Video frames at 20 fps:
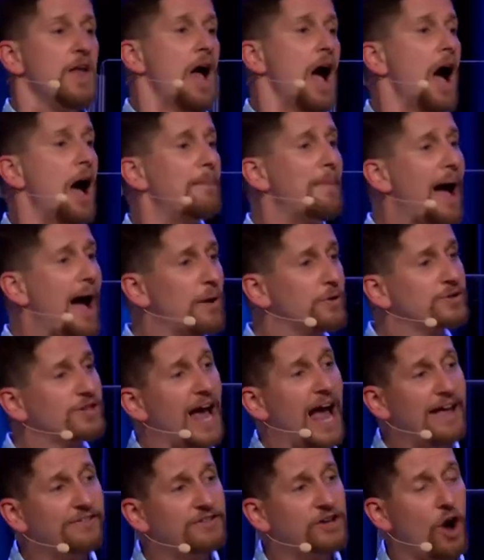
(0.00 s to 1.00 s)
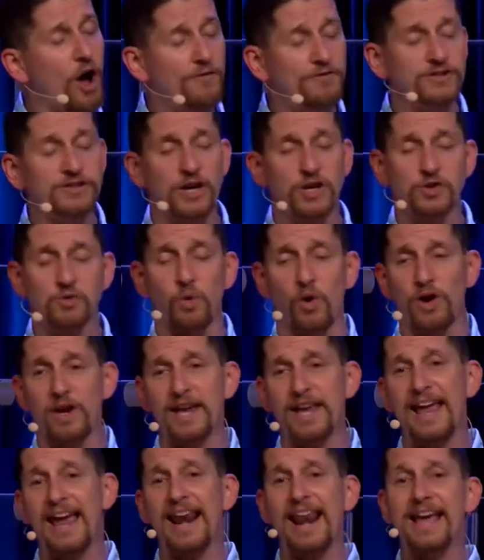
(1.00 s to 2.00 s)
Um, I was at the office, I was
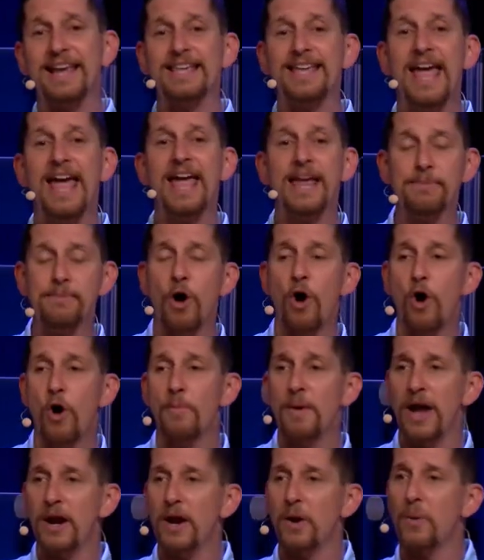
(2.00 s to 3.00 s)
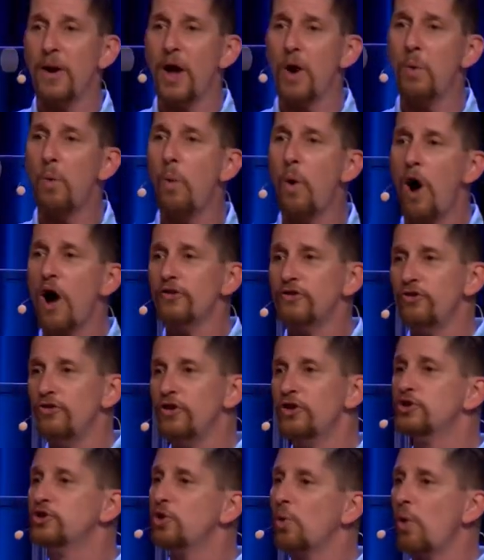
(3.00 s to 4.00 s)
working, and I came home, and when I walked through
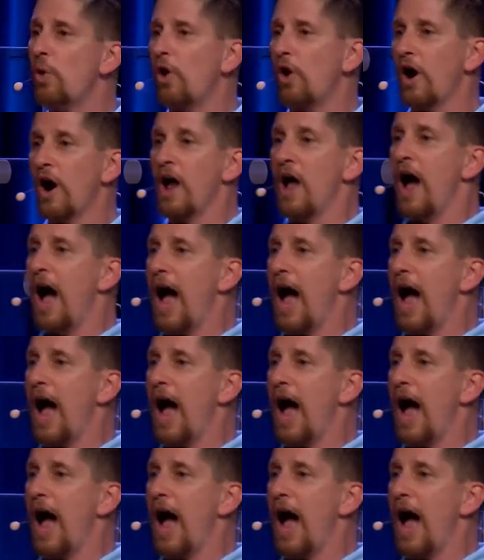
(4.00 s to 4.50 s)
the door,